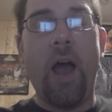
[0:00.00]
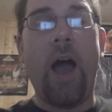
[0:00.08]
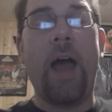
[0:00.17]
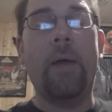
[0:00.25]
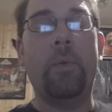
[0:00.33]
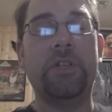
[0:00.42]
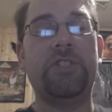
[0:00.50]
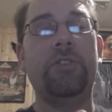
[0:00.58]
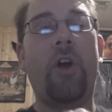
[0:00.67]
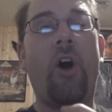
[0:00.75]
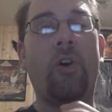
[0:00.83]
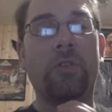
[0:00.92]
I wish
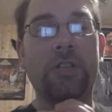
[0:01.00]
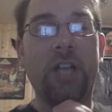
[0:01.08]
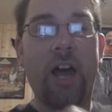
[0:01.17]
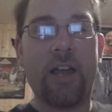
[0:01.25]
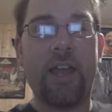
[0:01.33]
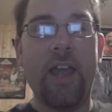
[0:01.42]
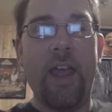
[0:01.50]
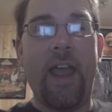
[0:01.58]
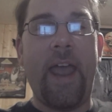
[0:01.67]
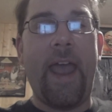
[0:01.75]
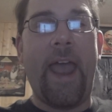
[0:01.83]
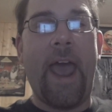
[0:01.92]
you all luck,
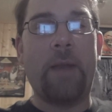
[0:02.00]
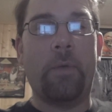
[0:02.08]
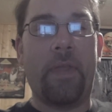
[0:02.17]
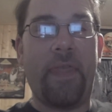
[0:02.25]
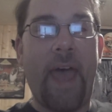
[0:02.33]
and with